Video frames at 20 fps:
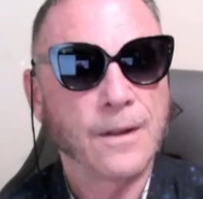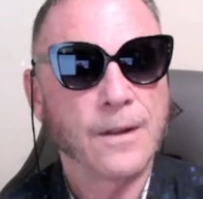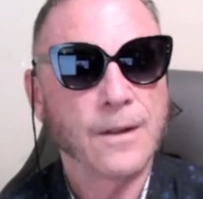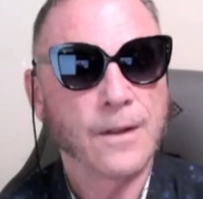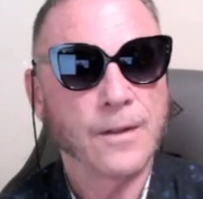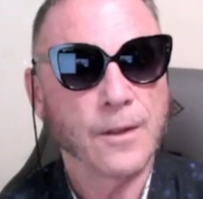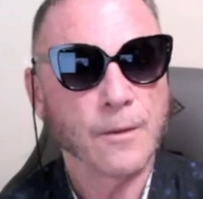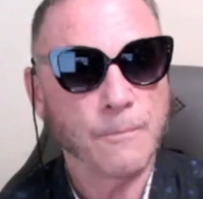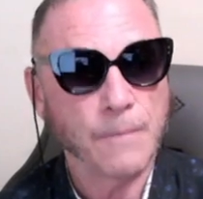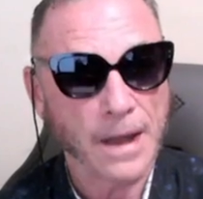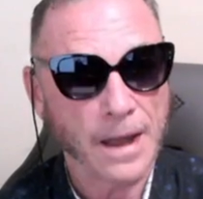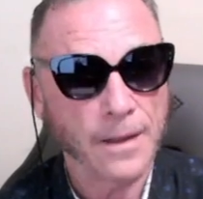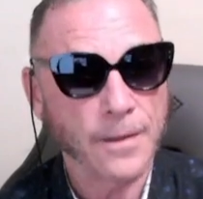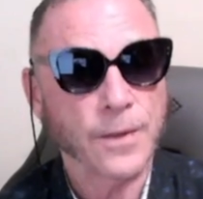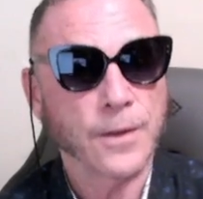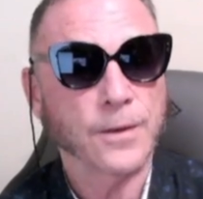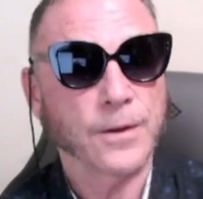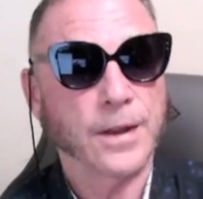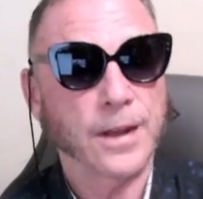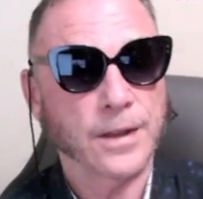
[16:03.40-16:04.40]

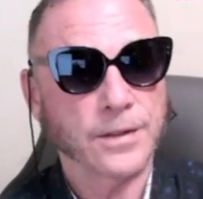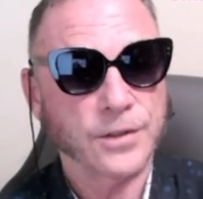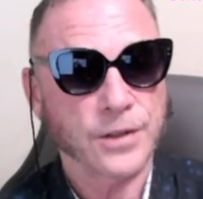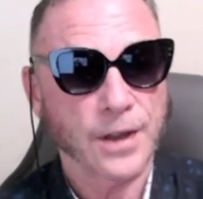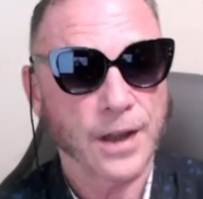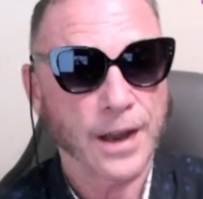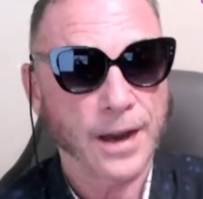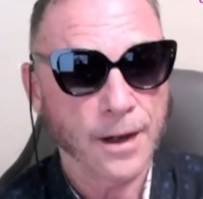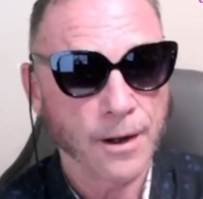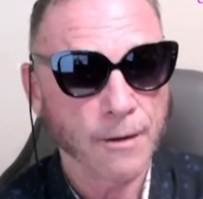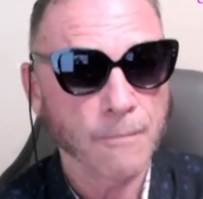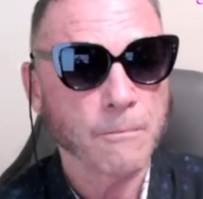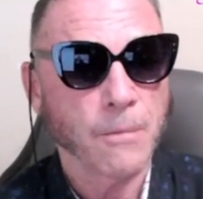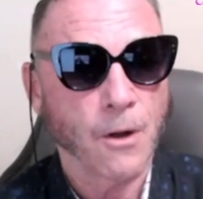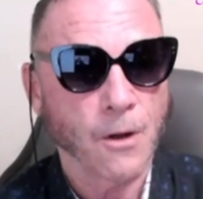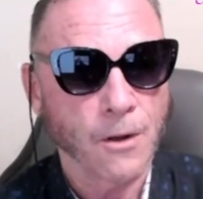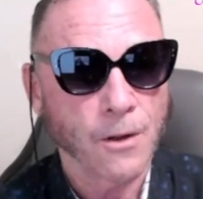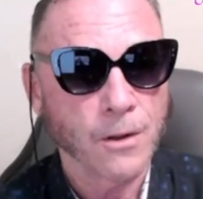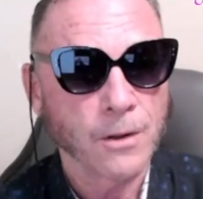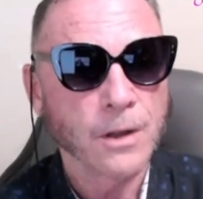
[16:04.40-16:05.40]
gets a
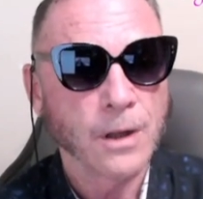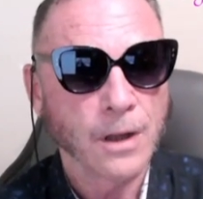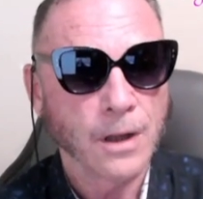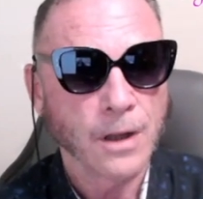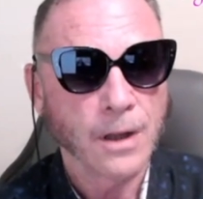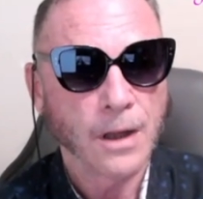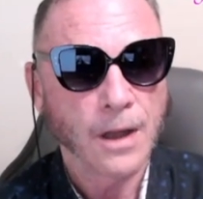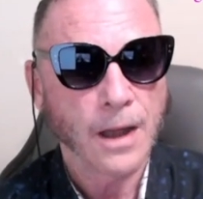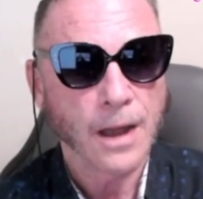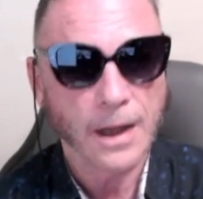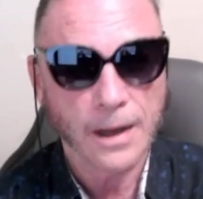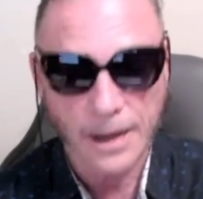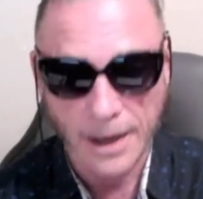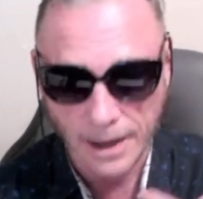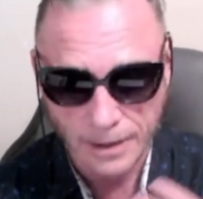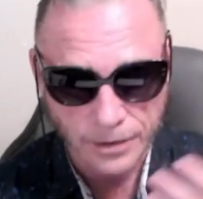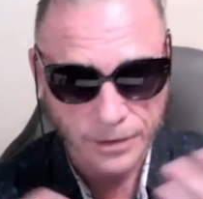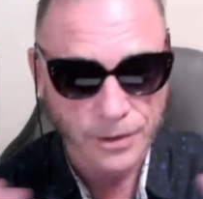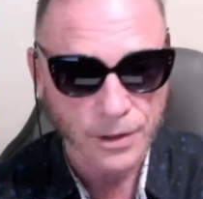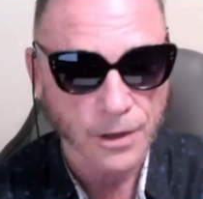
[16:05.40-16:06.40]
hairball and
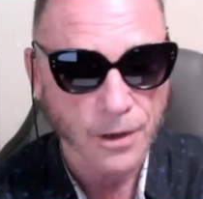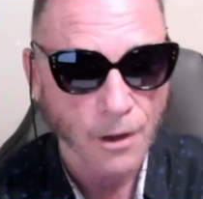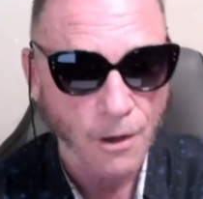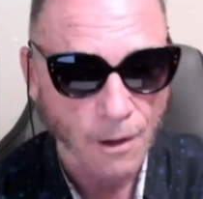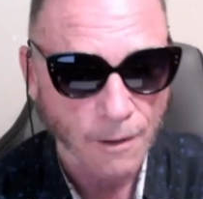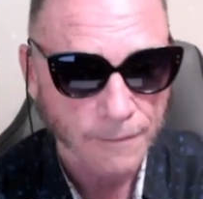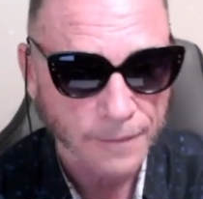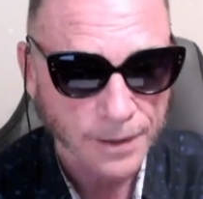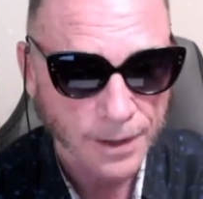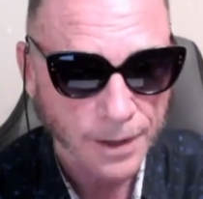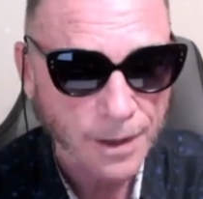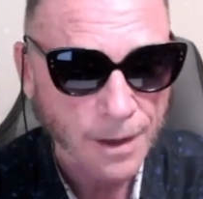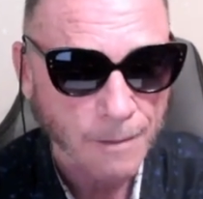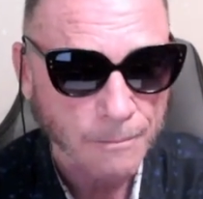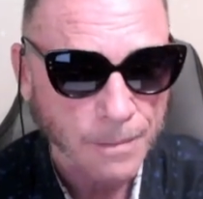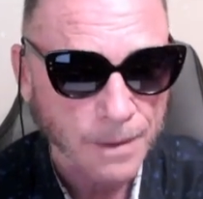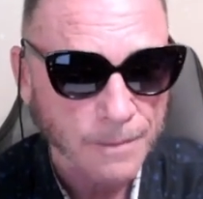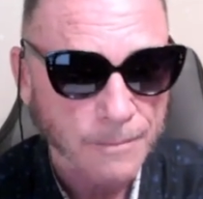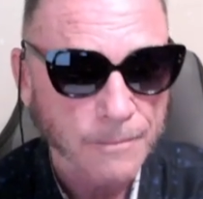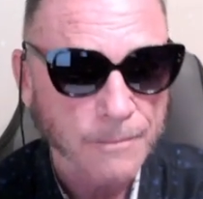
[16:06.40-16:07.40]
has to cough it up.